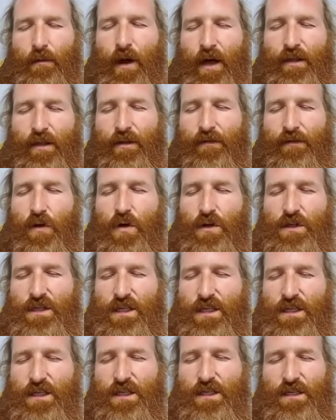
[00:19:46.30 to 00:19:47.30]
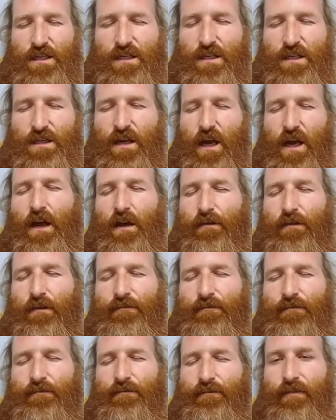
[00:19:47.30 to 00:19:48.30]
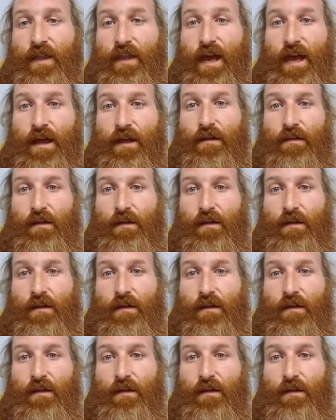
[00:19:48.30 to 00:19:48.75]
forces, that